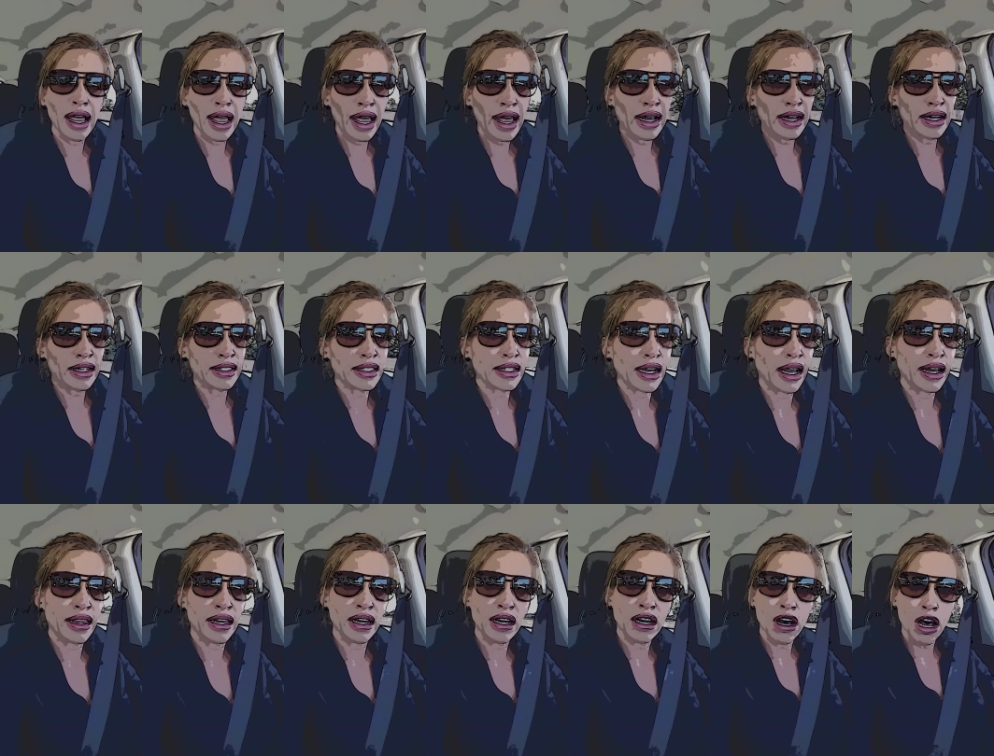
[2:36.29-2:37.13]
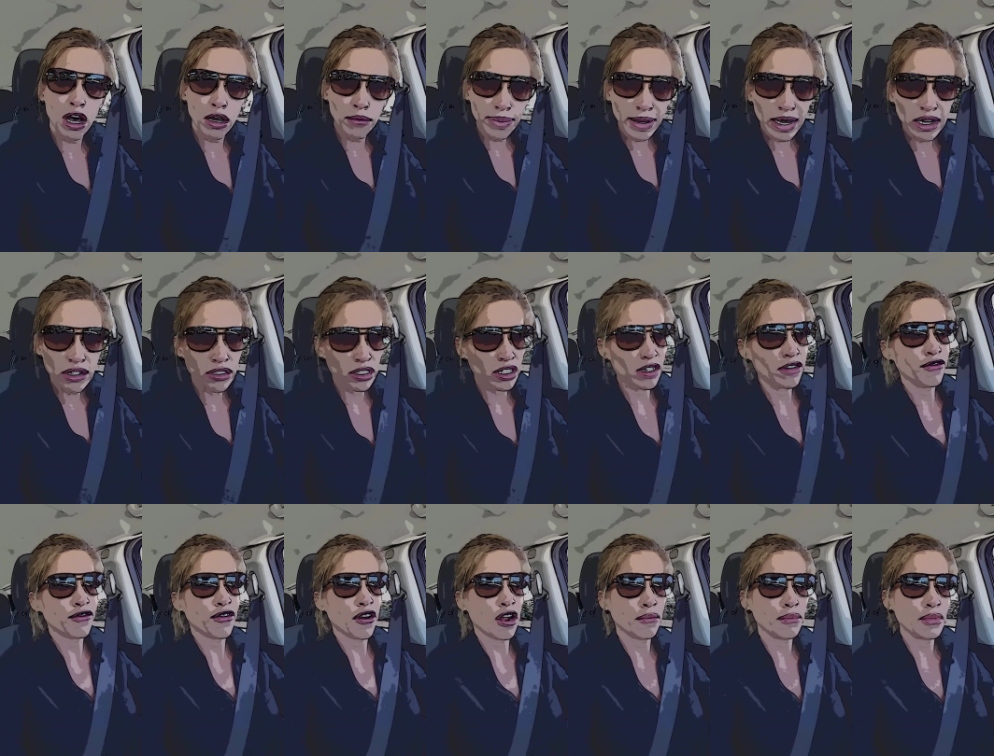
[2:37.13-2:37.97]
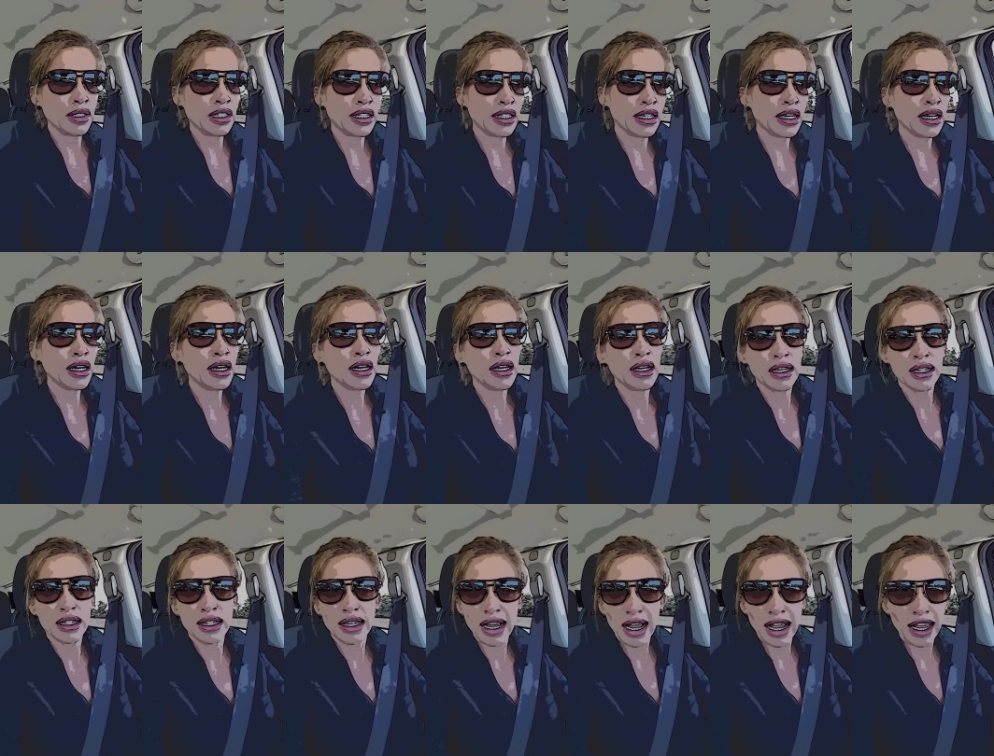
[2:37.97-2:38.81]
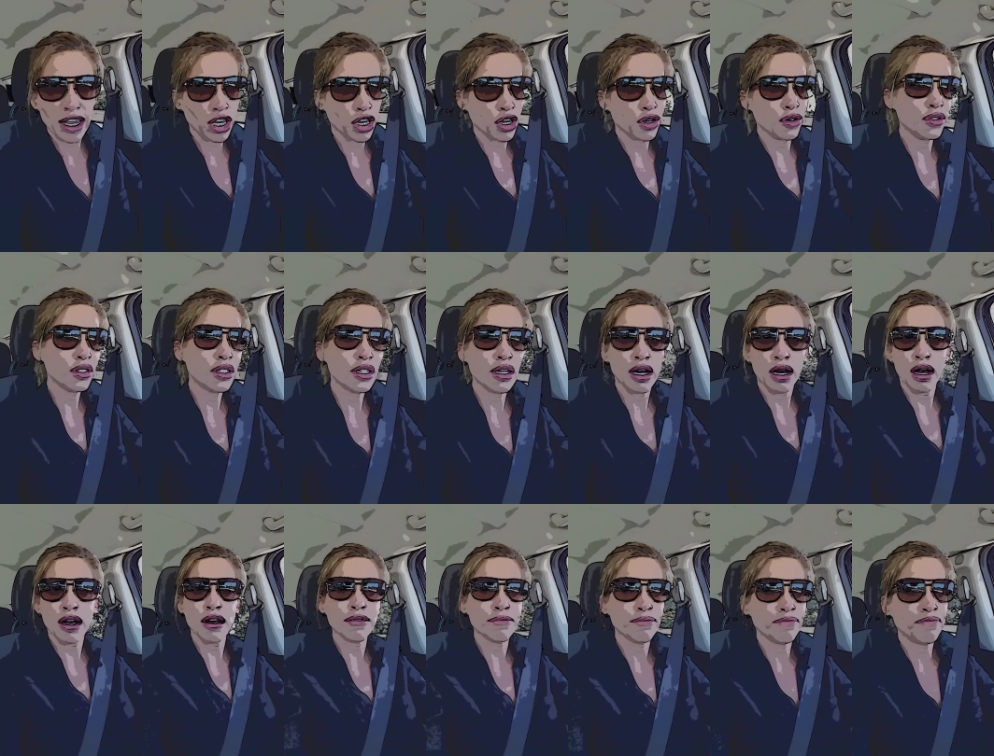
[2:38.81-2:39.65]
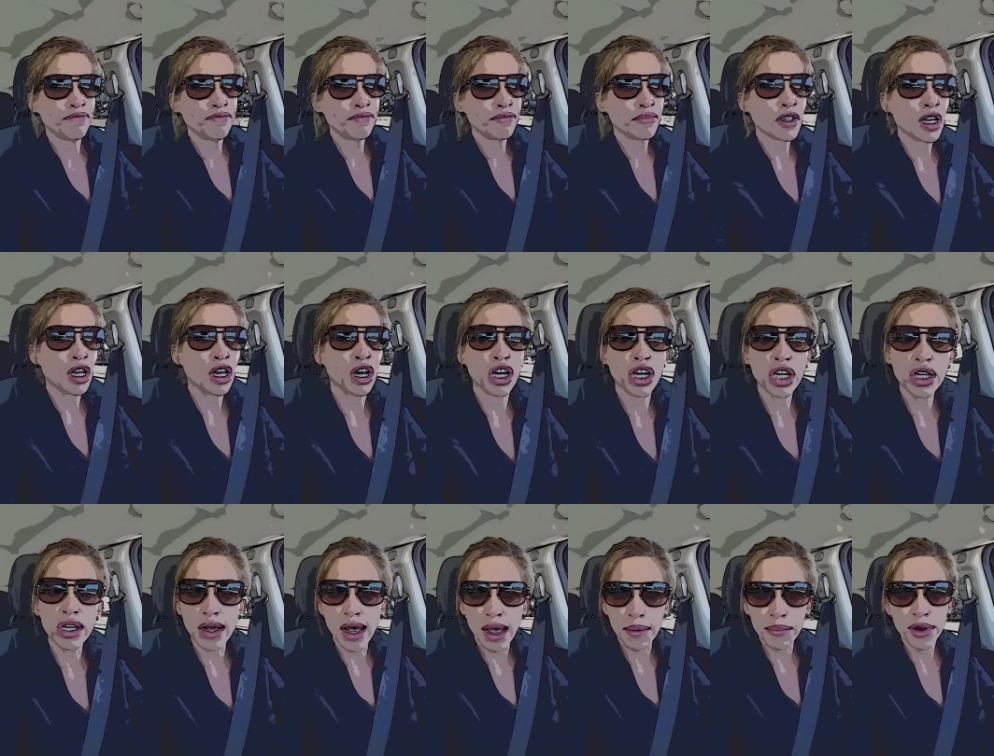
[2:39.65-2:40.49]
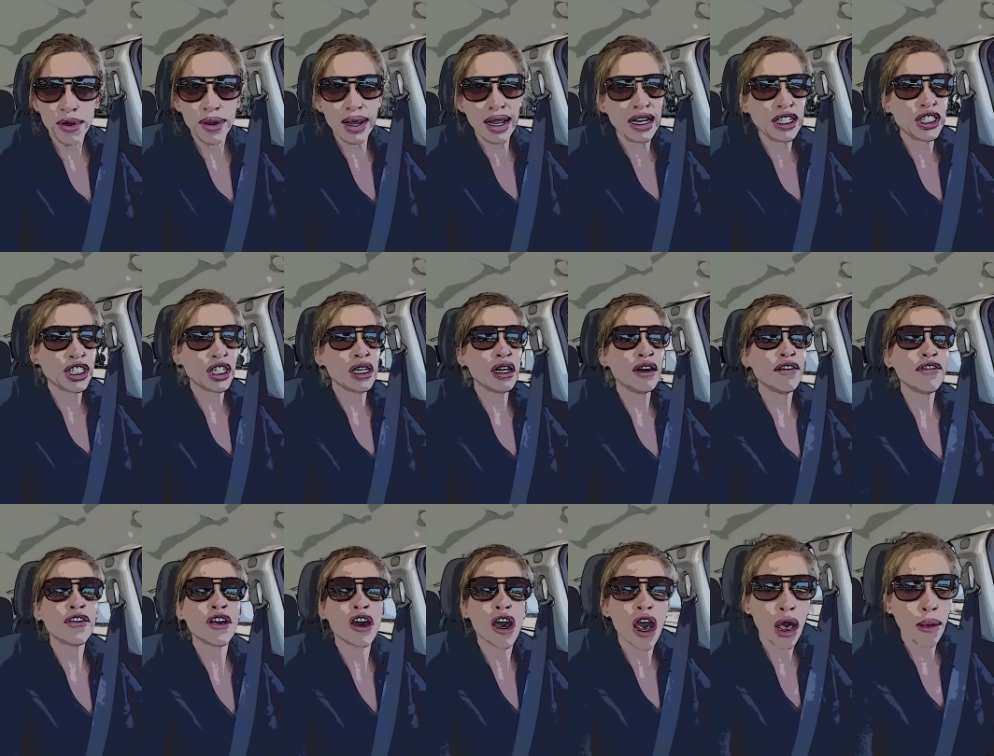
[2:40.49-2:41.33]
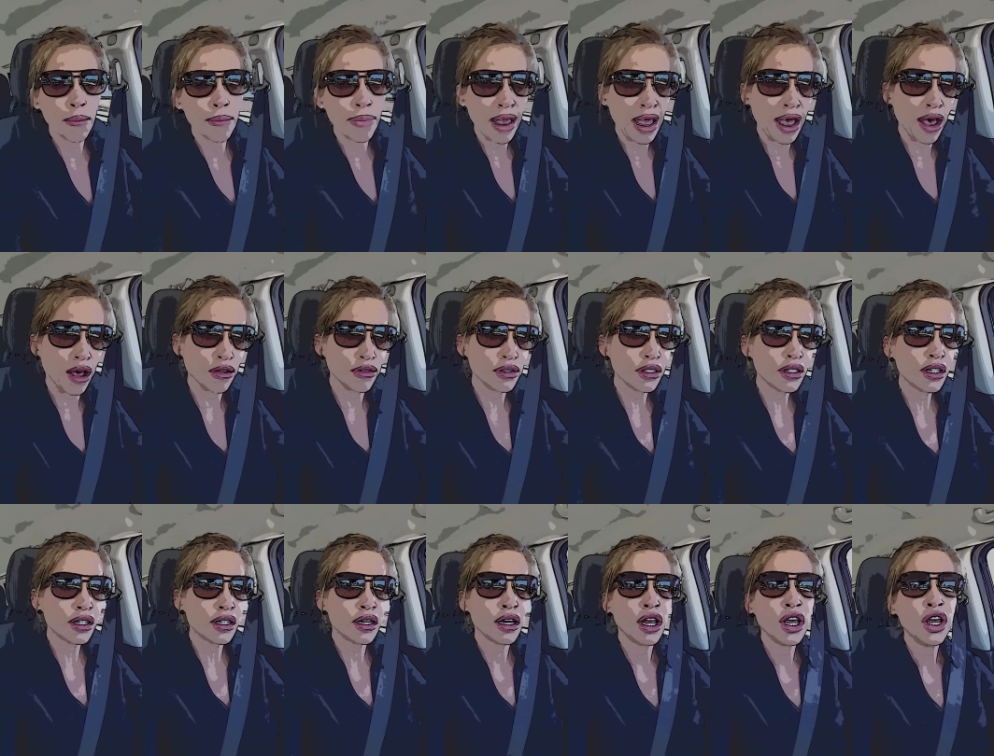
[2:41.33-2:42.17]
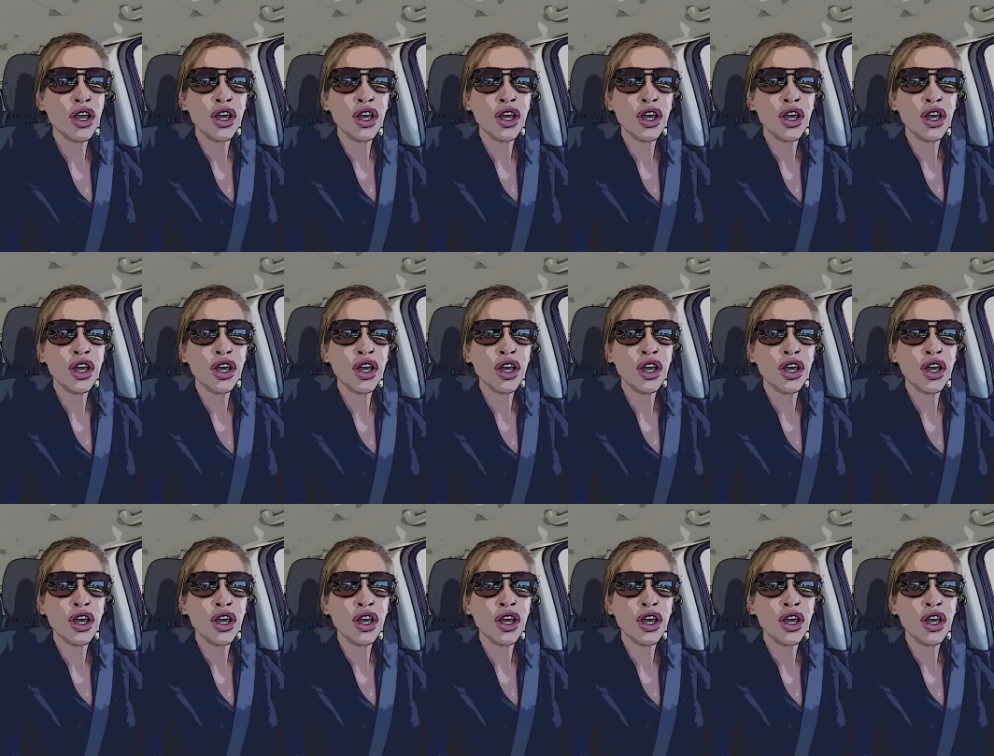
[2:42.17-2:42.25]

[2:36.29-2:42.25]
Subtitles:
And at the compounding pharmacy, they use a conglomeration of compounds